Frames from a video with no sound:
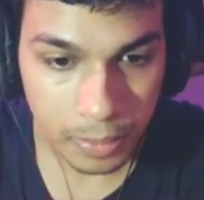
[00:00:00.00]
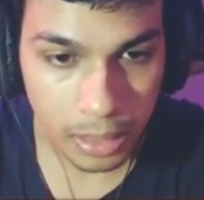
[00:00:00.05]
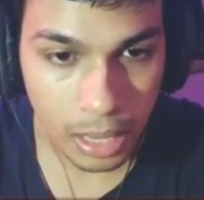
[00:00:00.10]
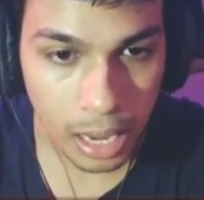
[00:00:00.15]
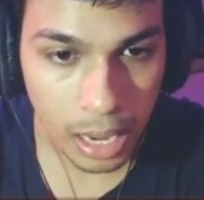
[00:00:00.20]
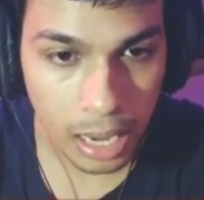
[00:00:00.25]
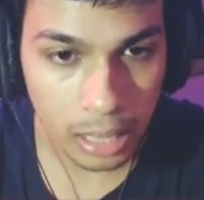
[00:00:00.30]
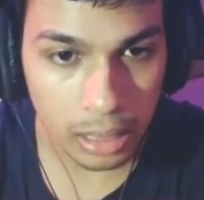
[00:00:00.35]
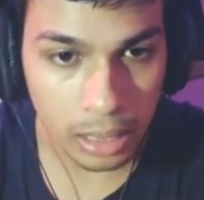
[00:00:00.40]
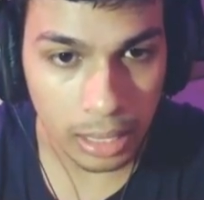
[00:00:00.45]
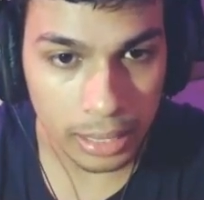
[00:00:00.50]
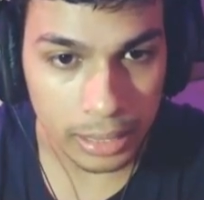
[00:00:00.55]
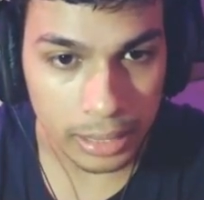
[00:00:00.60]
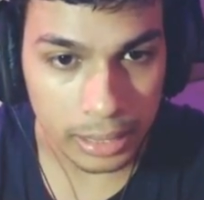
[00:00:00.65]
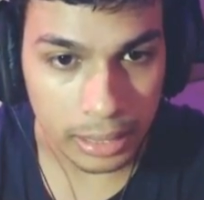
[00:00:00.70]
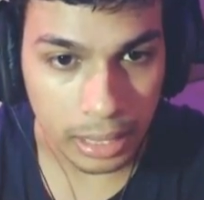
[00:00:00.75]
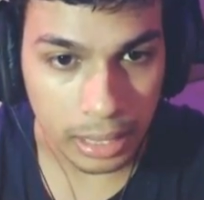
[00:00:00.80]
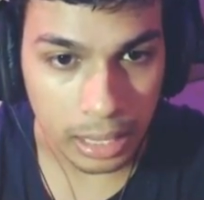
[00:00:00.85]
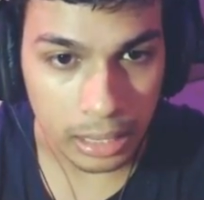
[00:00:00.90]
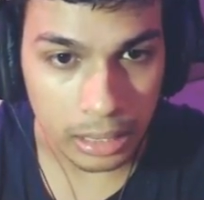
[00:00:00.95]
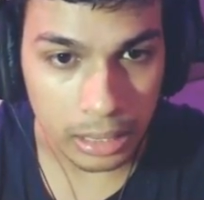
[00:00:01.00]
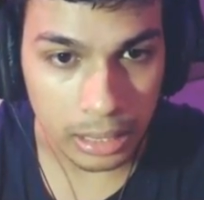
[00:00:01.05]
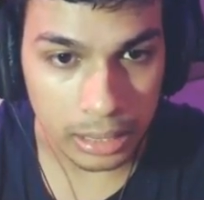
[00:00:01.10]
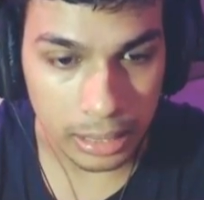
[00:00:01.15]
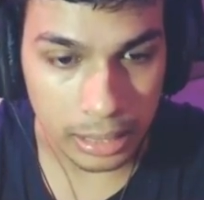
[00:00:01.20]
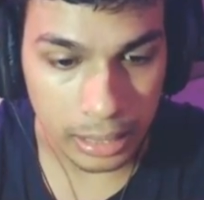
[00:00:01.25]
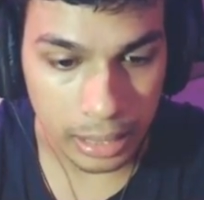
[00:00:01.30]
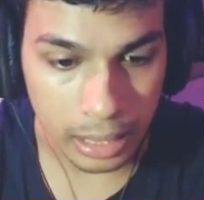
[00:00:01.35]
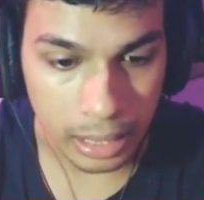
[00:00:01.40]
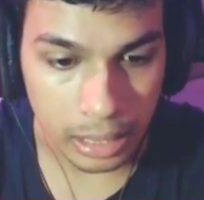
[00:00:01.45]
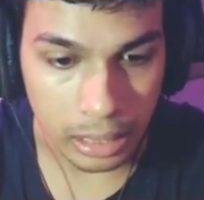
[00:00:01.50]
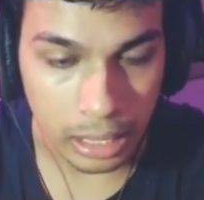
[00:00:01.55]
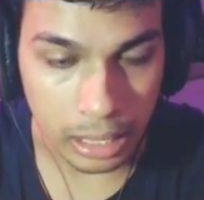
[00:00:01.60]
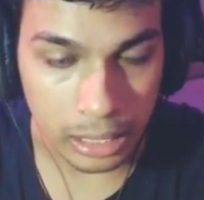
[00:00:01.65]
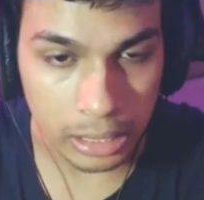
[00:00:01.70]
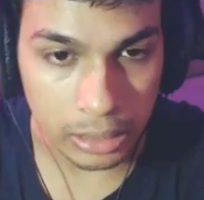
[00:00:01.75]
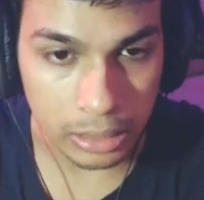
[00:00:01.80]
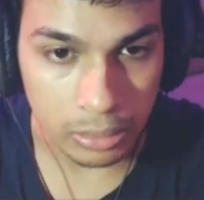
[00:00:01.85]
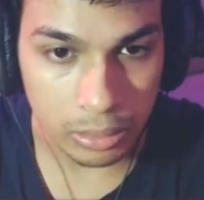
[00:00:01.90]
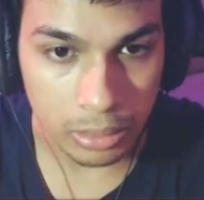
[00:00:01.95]
I like it. I like it. I
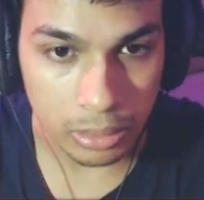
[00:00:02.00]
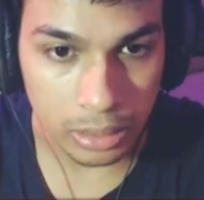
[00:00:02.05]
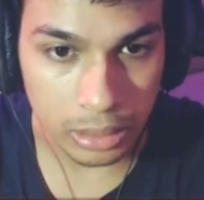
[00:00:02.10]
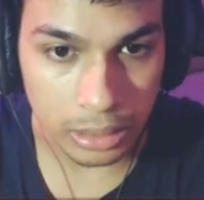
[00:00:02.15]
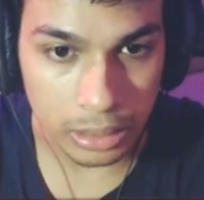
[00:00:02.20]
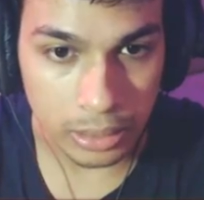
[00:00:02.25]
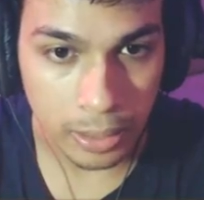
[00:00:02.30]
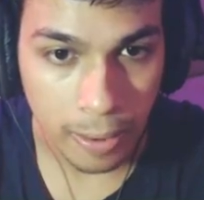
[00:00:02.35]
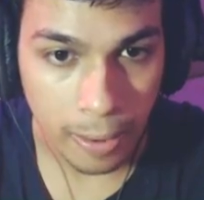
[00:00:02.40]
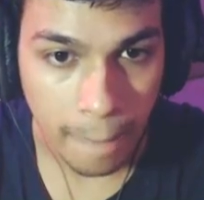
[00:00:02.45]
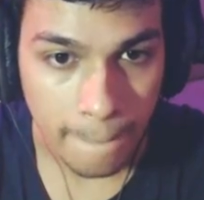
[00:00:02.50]
like it already.